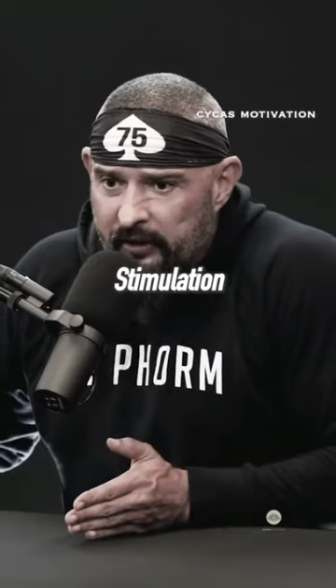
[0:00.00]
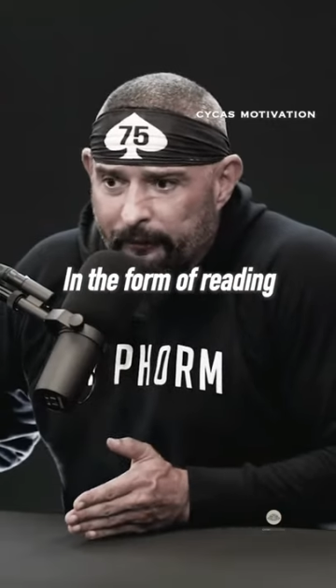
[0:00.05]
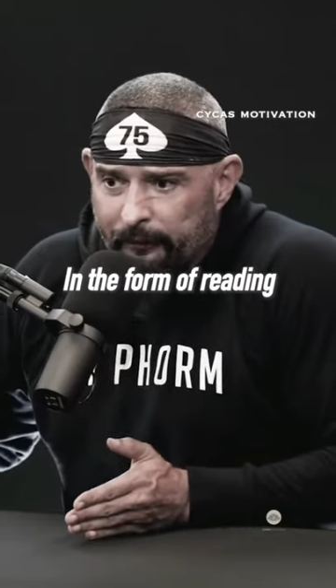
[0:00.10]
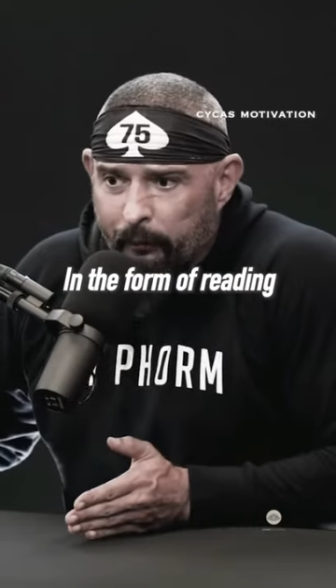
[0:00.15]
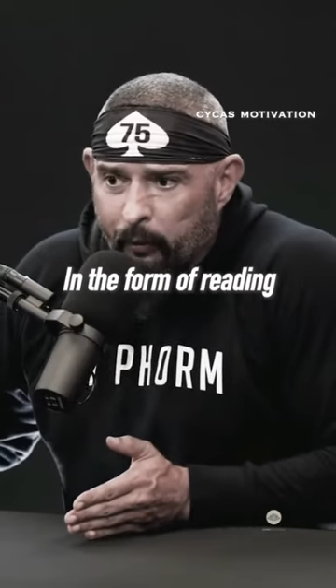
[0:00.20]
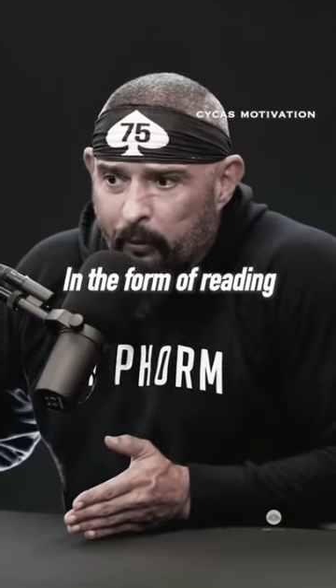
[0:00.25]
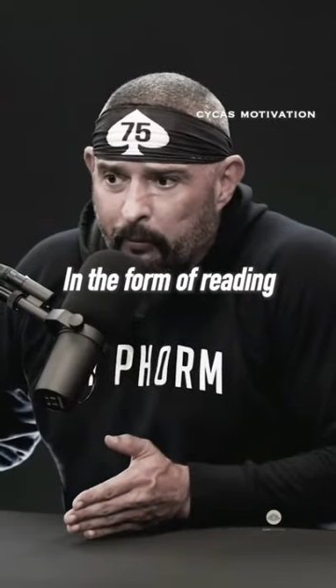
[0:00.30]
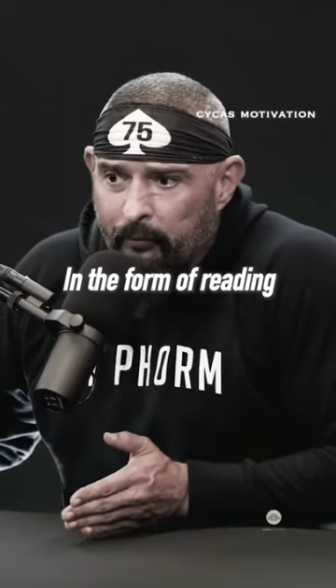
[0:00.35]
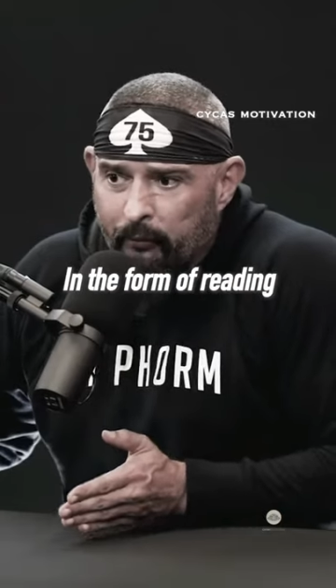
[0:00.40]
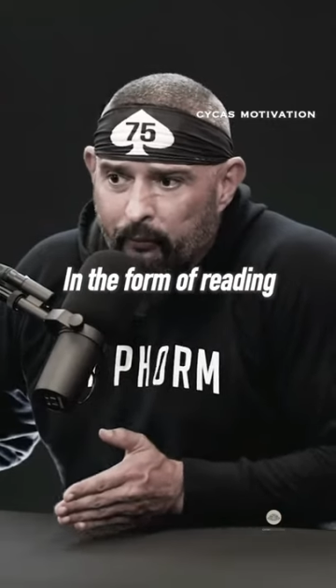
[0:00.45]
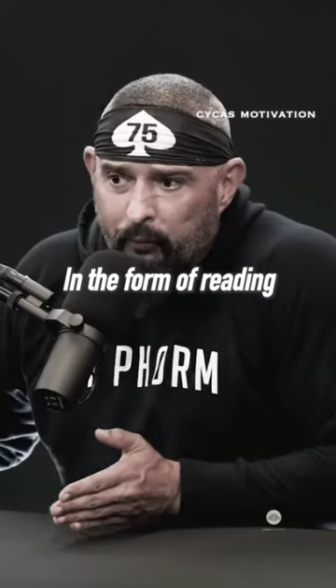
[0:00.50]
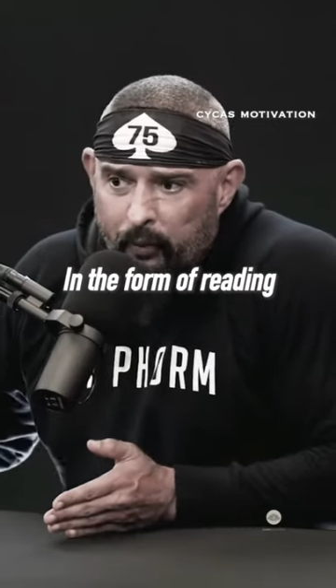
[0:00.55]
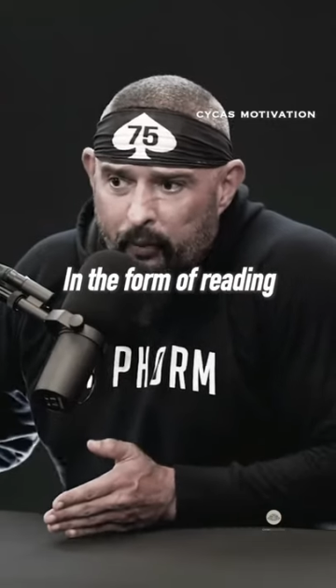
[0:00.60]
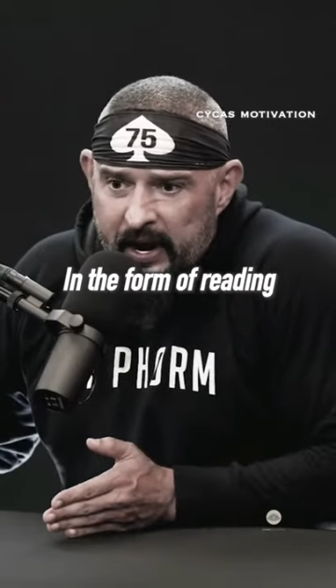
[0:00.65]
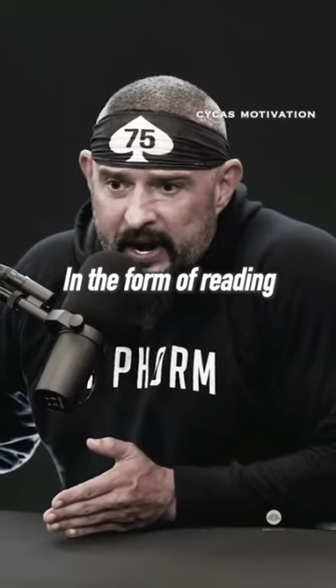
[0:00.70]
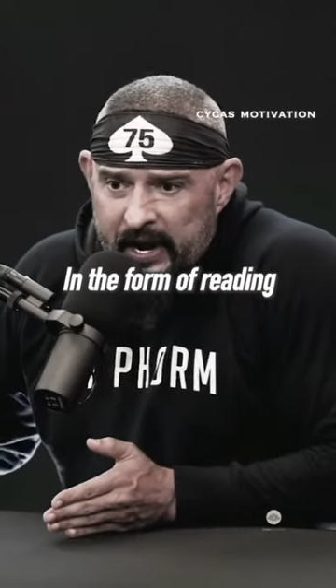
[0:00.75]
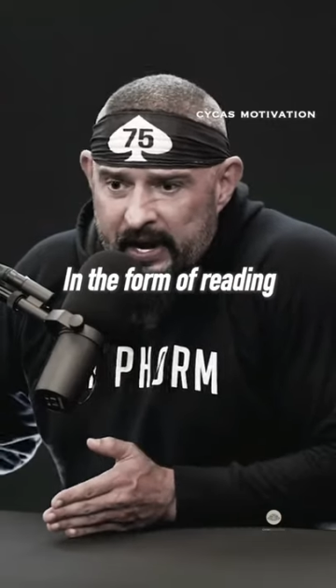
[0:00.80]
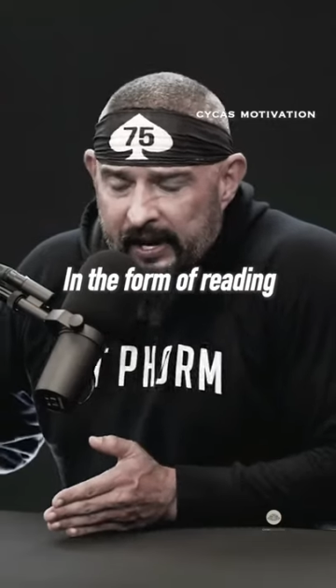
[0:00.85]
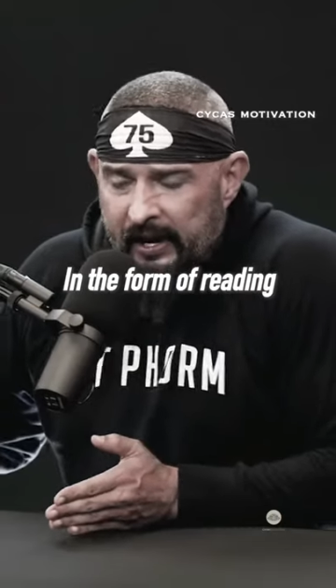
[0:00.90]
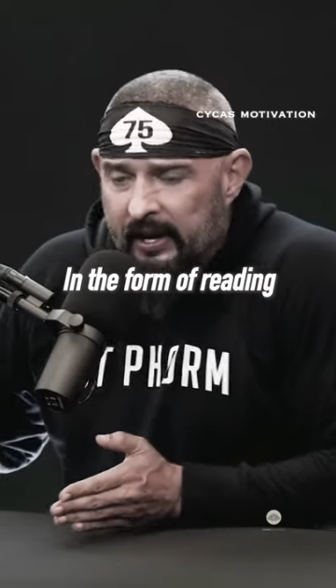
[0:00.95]
in the form of
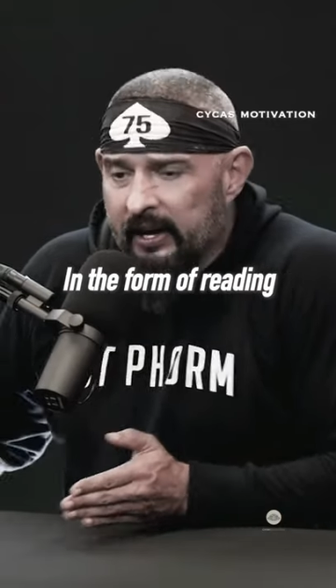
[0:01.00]
reading.